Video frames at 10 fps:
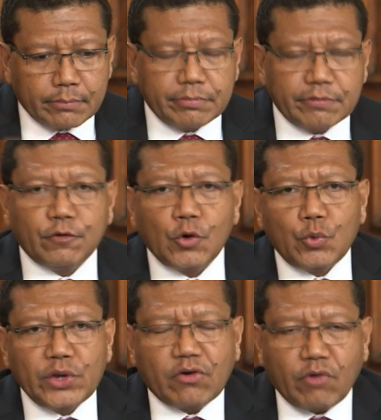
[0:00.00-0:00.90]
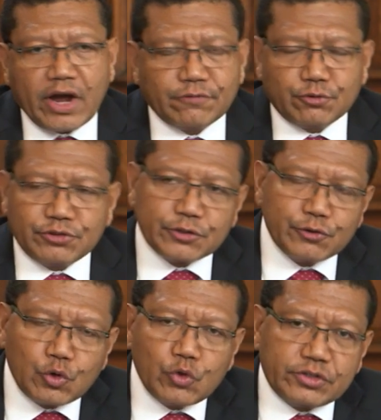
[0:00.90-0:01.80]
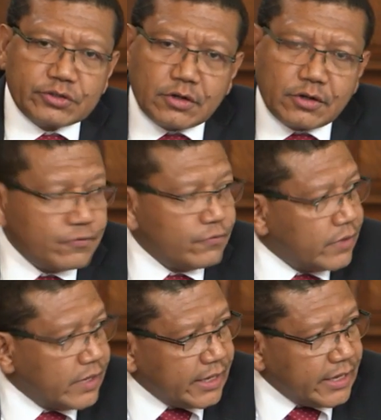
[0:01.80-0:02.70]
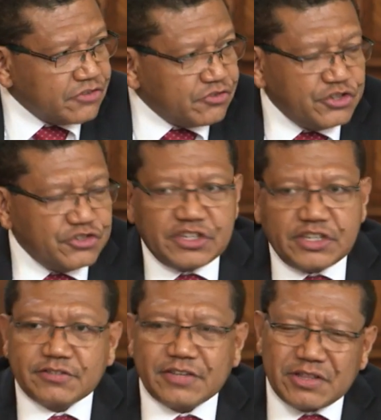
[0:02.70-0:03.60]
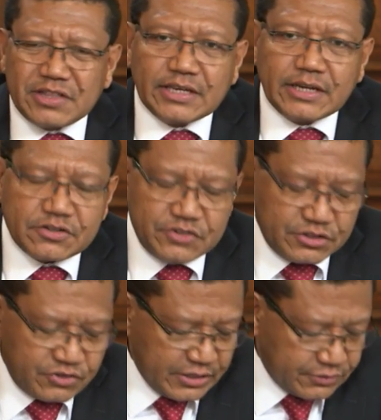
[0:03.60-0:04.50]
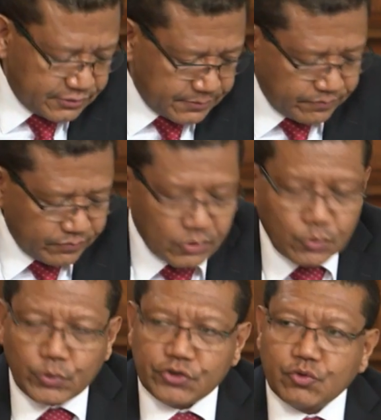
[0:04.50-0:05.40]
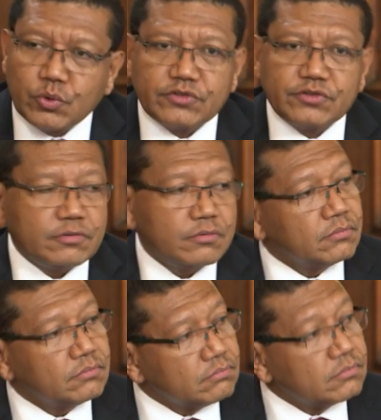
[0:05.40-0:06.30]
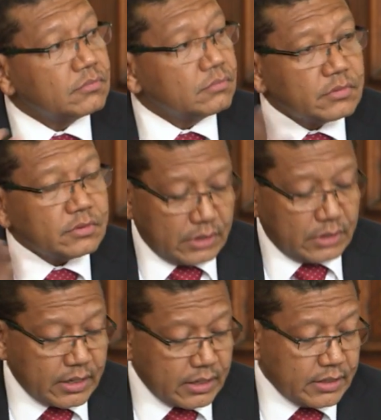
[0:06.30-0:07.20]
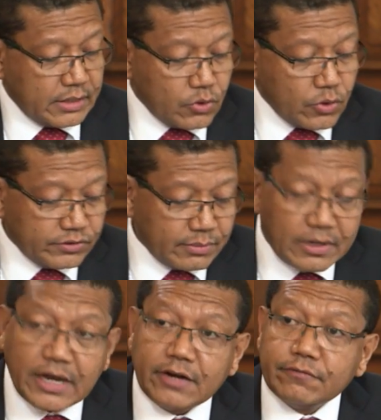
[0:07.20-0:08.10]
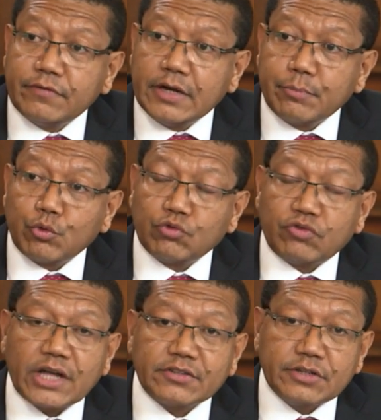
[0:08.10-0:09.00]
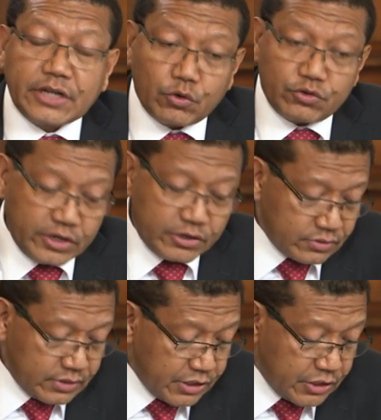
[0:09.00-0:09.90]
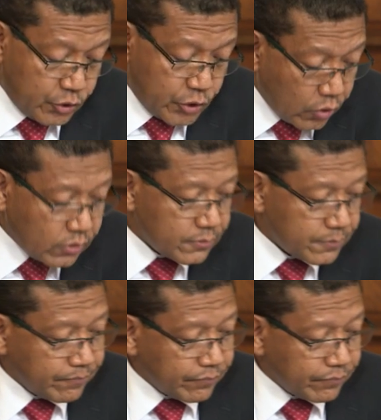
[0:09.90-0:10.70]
Before we arrived to the conclusion of 17 SDGs, which was undergoing some kind of protracted negotiation in New York,